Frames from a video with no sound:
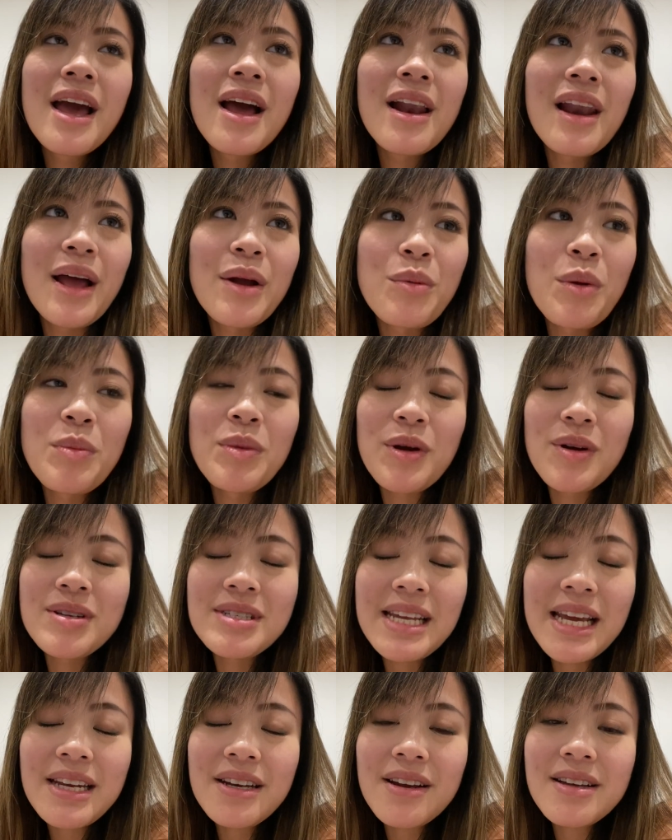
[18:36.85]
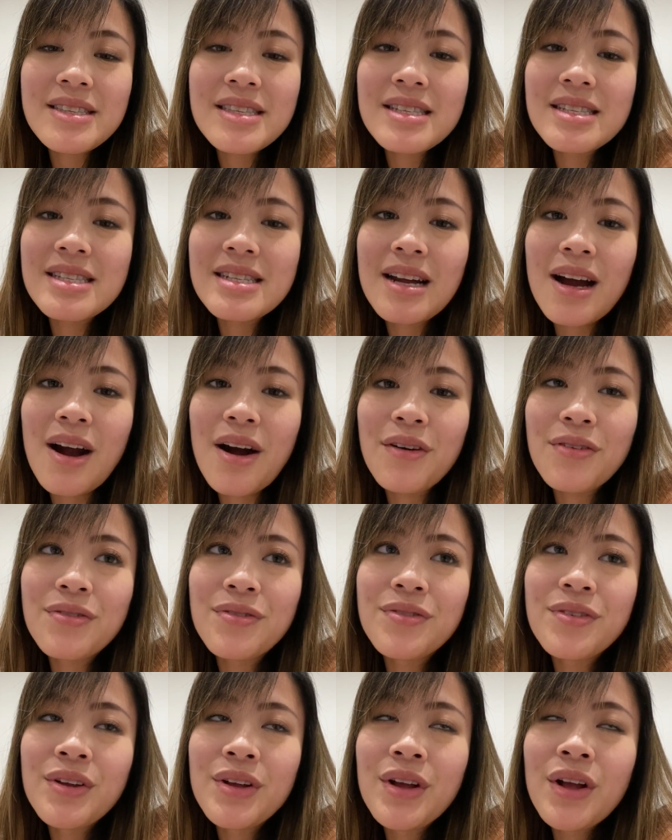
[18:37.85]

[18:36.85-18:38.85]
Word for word: like when we go on date nights and stuff.